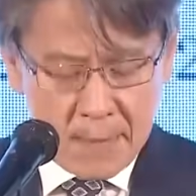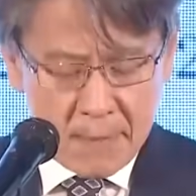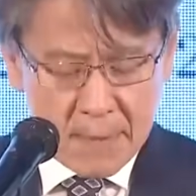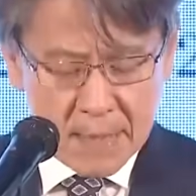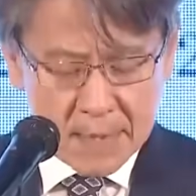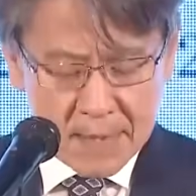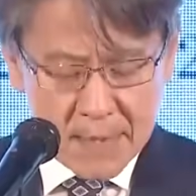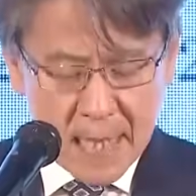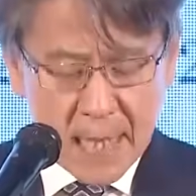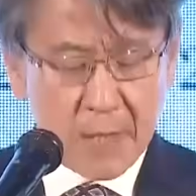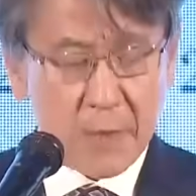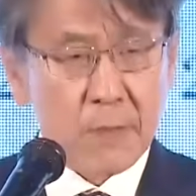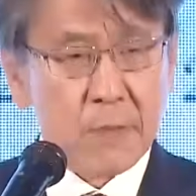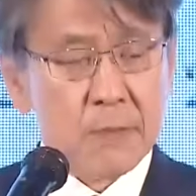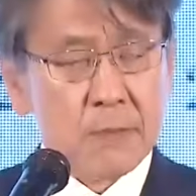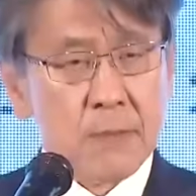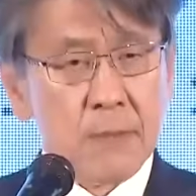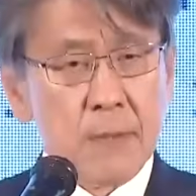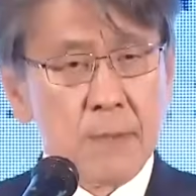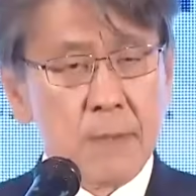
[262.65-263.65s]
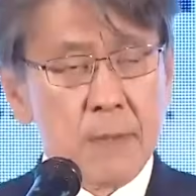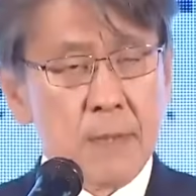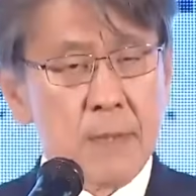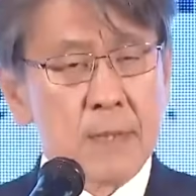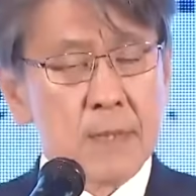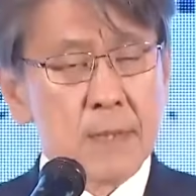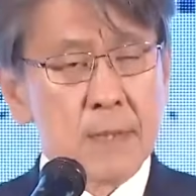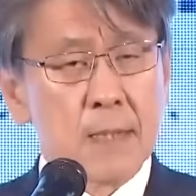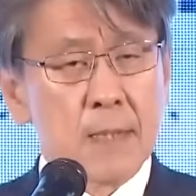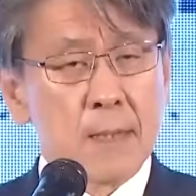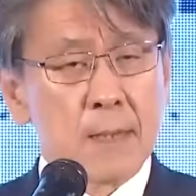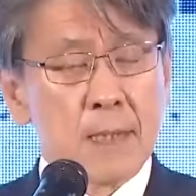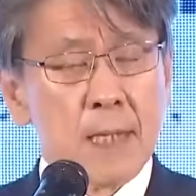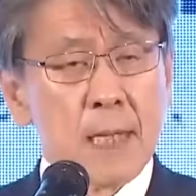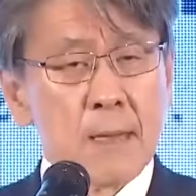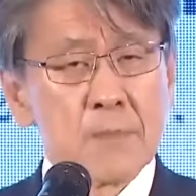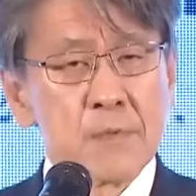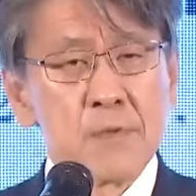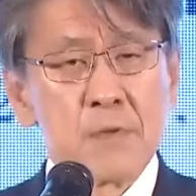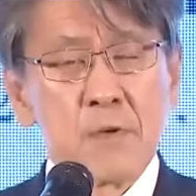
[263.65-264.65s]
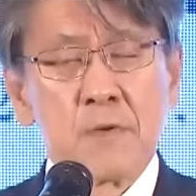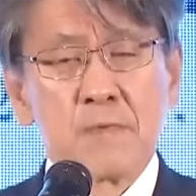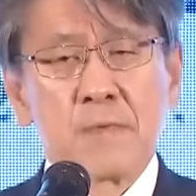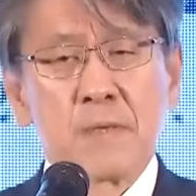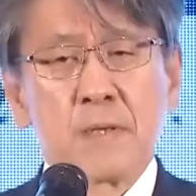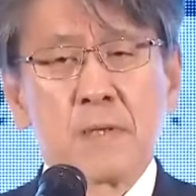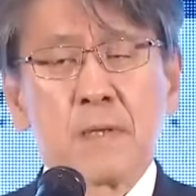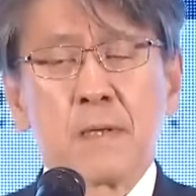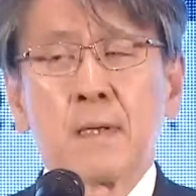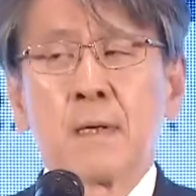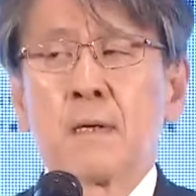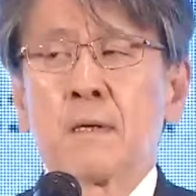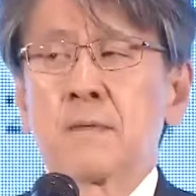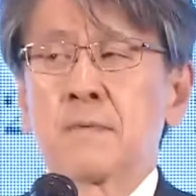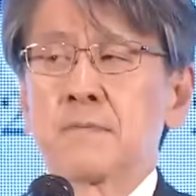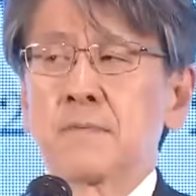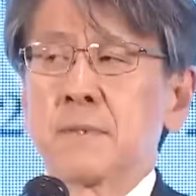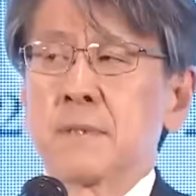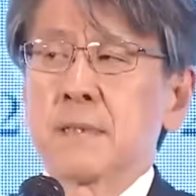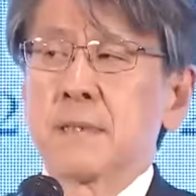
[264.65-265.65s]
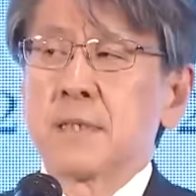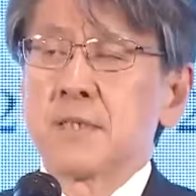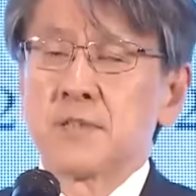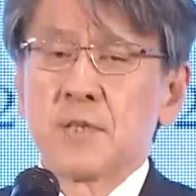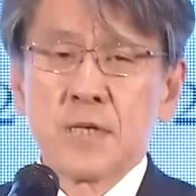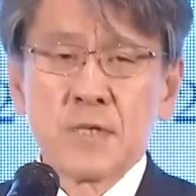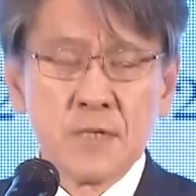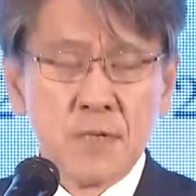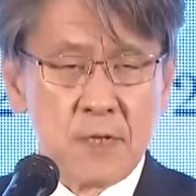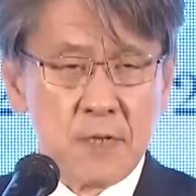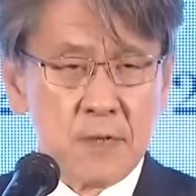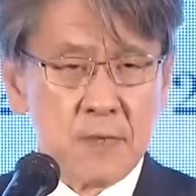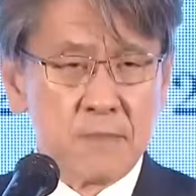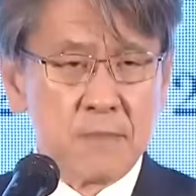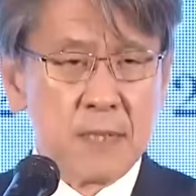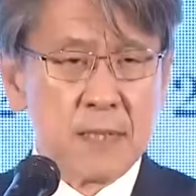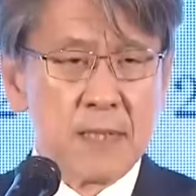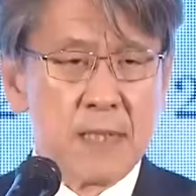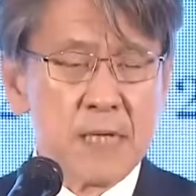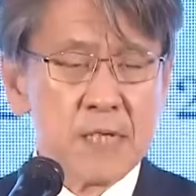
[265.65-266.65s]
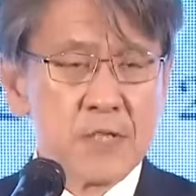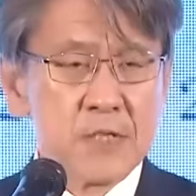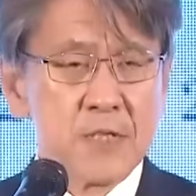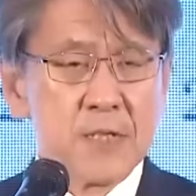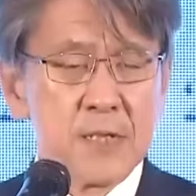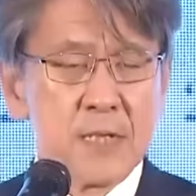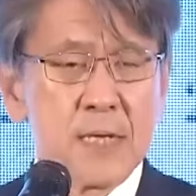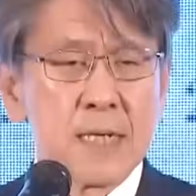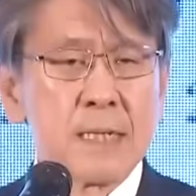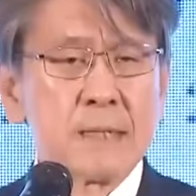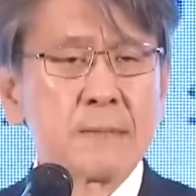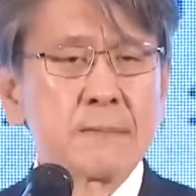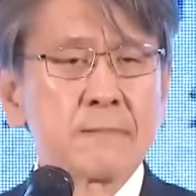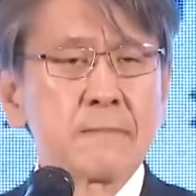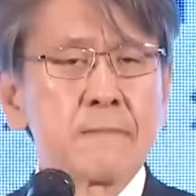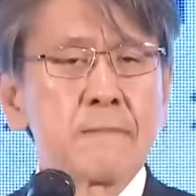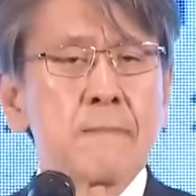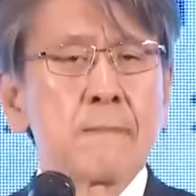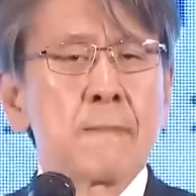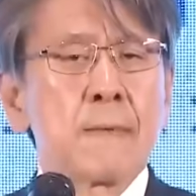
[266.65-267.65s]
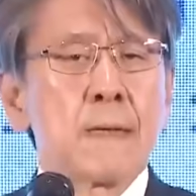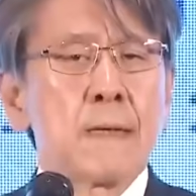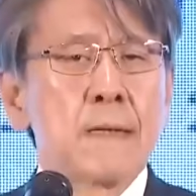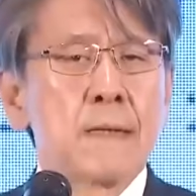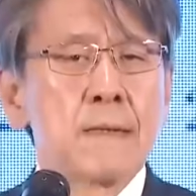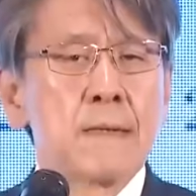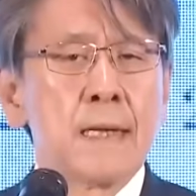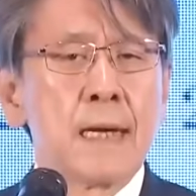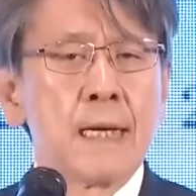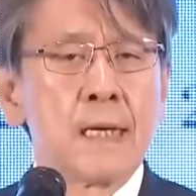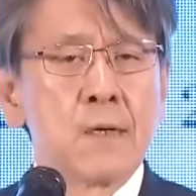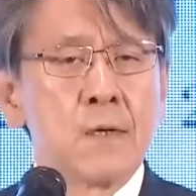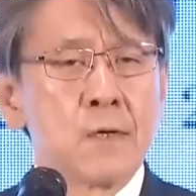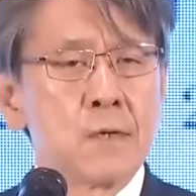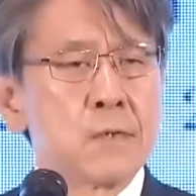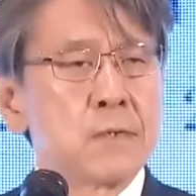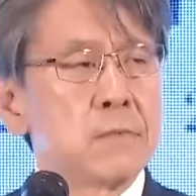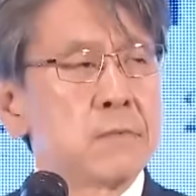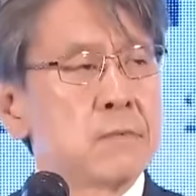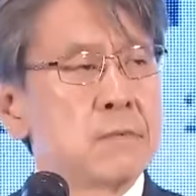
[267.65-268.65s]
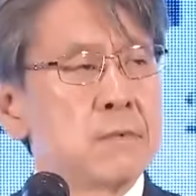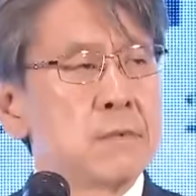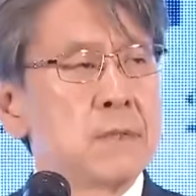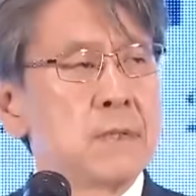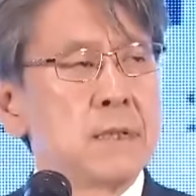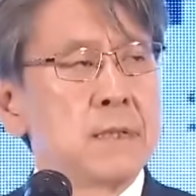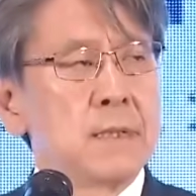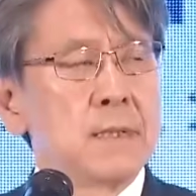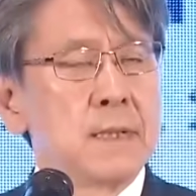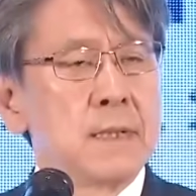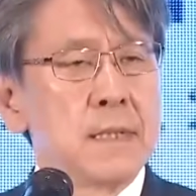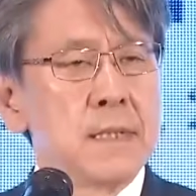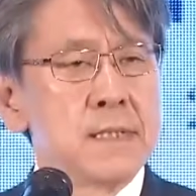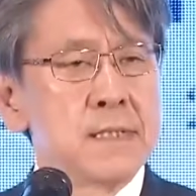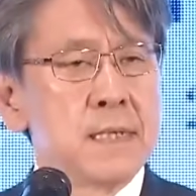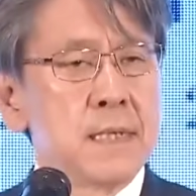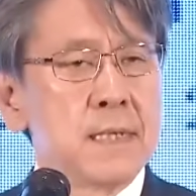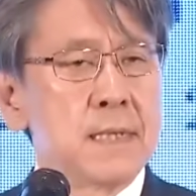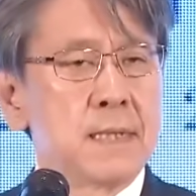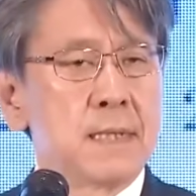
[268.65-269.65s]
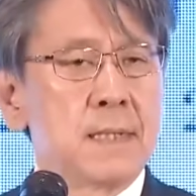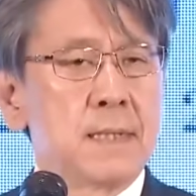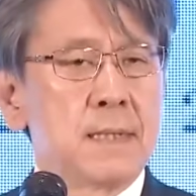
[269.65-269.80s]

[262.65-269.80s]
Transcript: But now, in terms of the agenda of Raisina Dialogue, is a